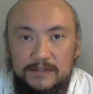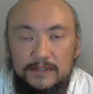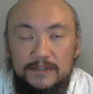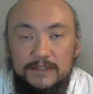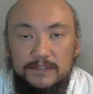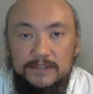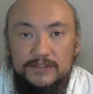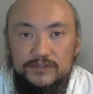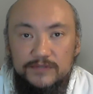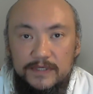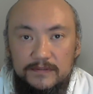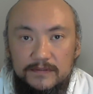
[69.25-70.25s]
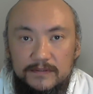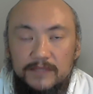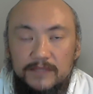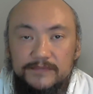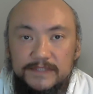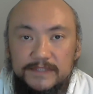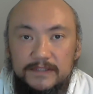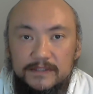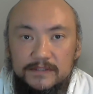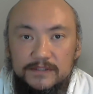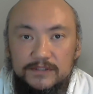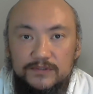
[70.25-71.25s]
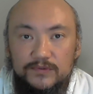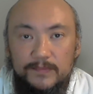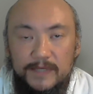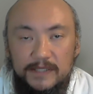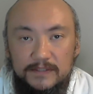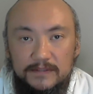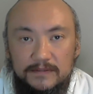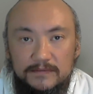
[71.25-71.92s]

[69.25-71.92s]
the needed strength and resilience to the body